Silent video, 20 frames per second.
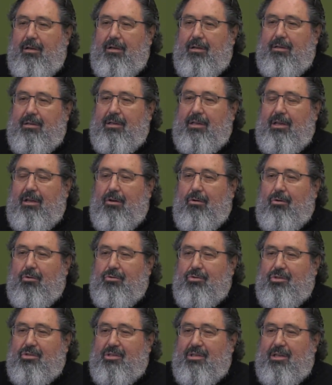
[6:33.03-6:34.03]
the
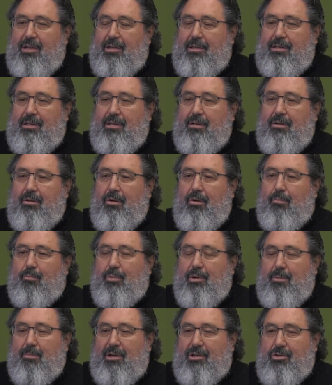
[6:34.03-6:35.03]
onset of
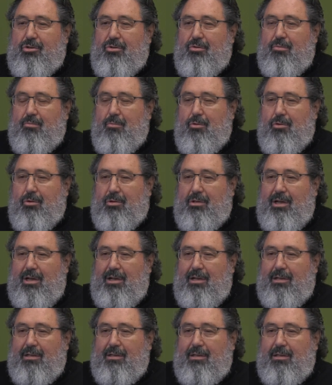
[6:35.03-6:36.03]
premature
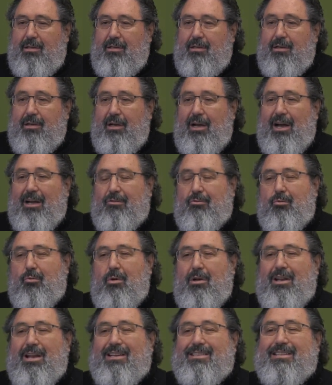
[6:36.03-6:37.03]
mortality, as
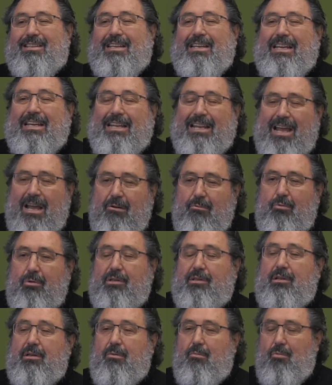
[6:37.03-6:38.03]
well as
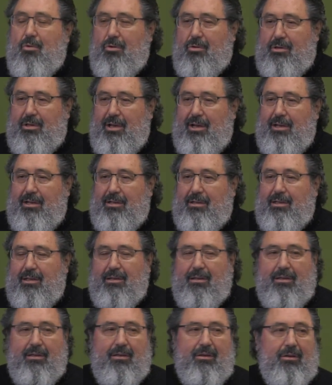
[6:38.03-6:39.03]
inequity in
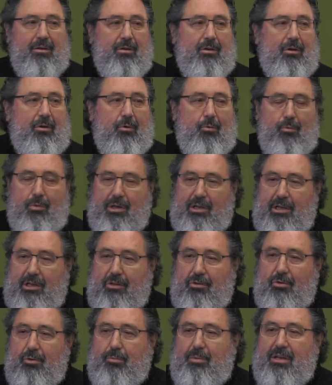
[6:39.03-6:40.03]
mortality, we need
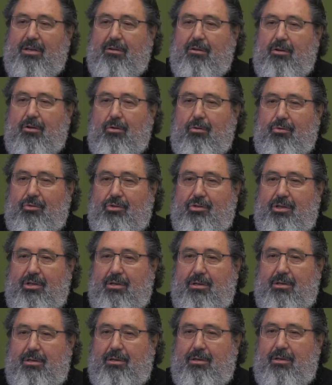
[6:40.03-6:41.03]
to be
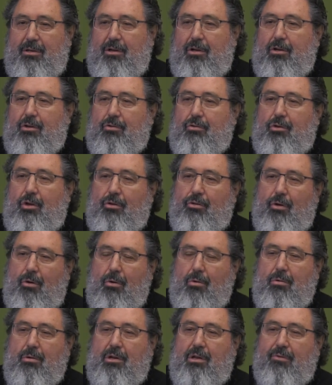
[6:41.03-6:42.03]
concerned, not
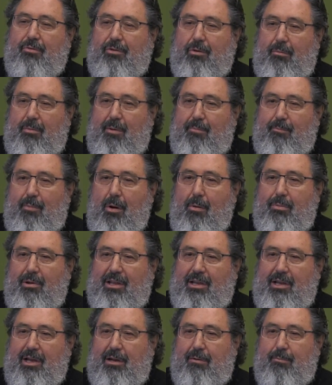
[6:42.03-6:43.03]
only from a public
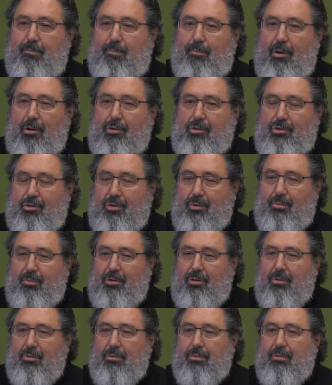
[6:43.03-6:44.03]
health point of
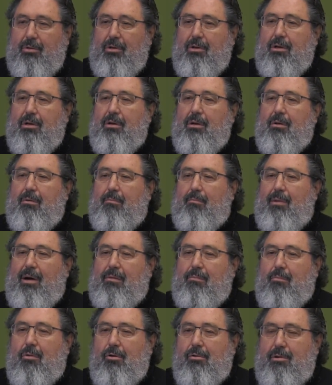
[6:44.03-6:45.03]
view, but
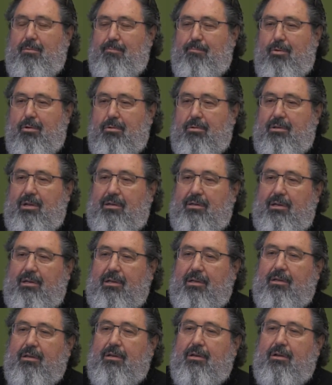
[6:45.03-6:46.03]
more
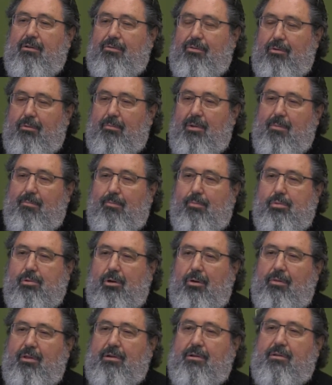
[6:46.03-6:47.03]
importantly, from a
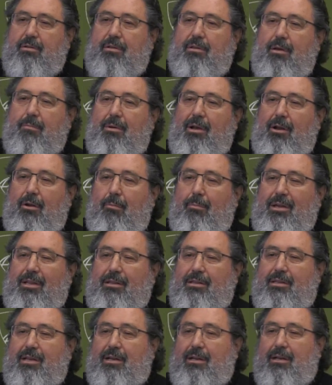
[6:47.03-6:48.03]
broader
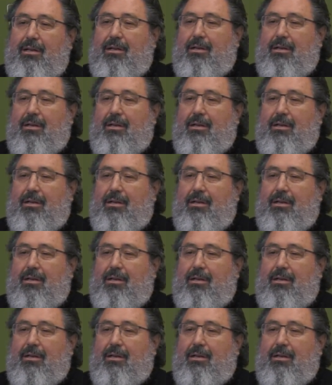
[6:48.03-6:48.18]
developmental